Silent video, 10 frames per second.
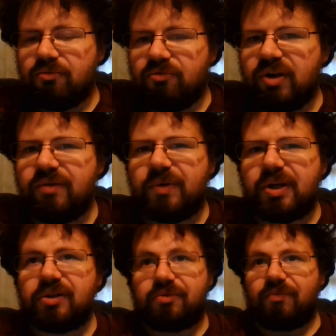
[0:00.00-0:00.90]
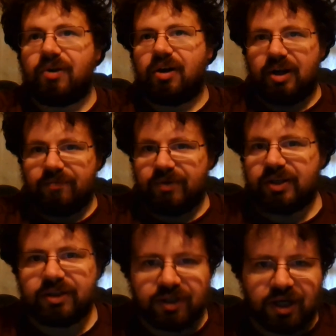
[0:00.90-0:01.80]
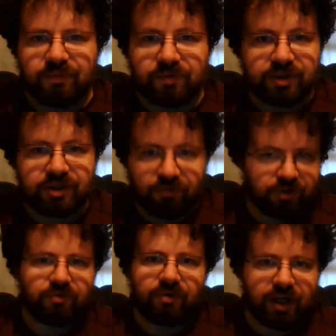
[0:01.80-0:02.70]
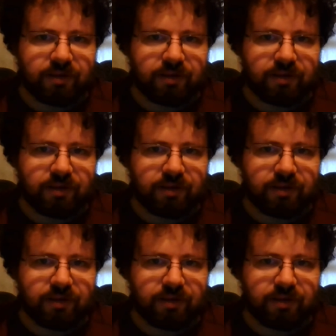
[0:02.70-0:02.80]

live and thrive in that type of social